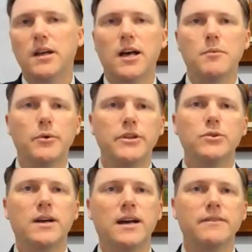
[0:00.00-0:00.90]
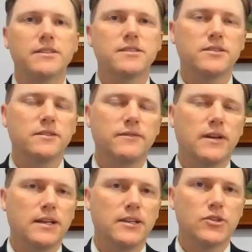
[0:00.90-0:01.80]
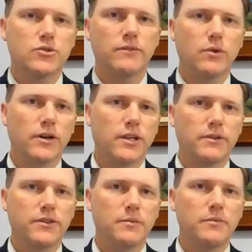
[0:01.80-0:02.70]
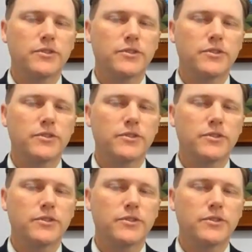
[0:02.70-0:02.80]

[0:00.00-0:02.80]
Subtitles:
but we do have extensive history of working with them.